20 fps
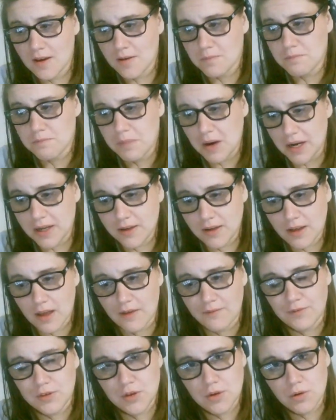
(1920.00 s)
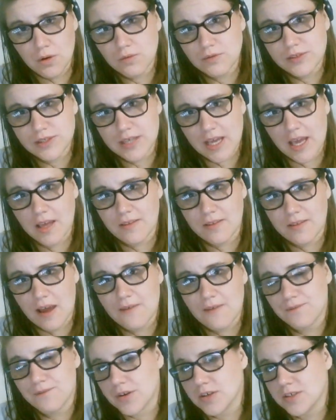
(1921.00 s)
But if you don't take that
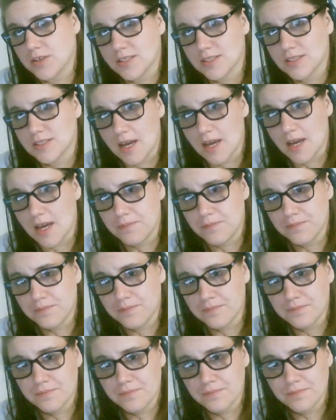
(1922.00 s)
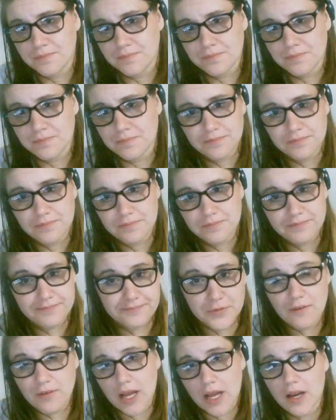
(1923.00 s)
first step, you're never
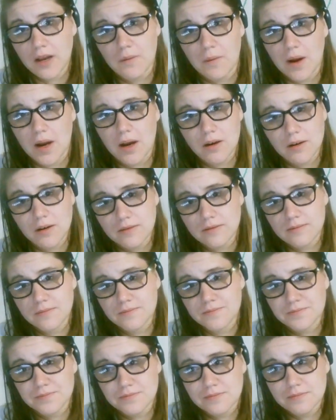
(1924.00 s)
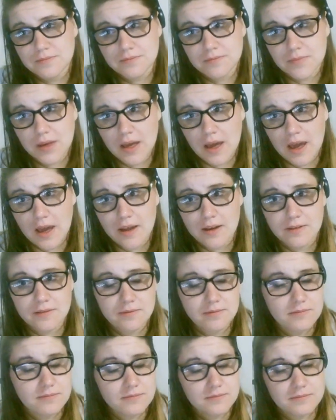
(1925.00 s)
going to get anywhere. And
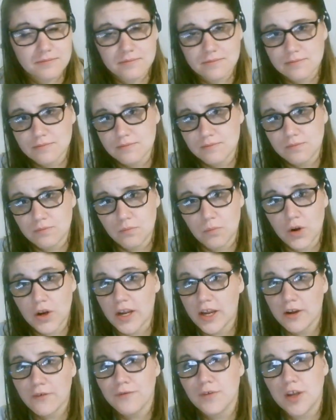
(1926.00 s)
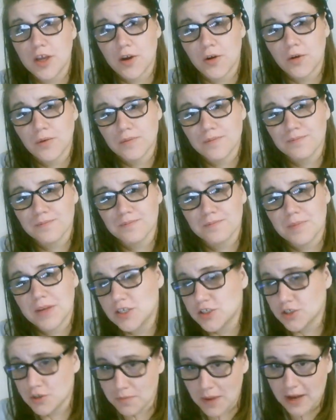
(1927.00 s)
we're here for you
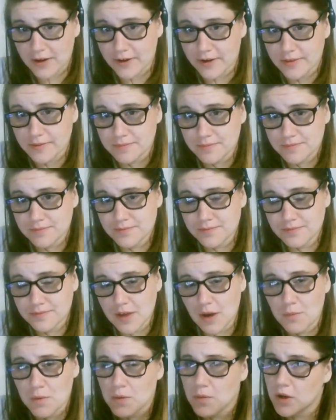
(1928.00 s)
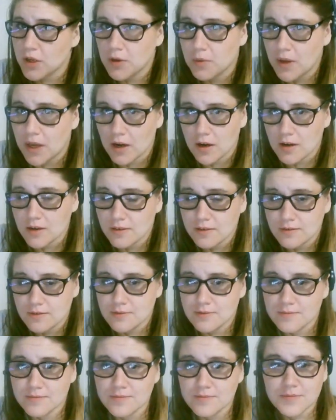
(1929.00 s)
because you matter and we want you here.
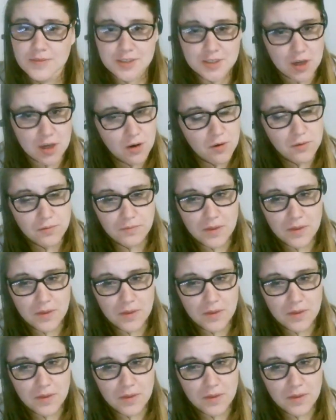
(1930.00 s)
So,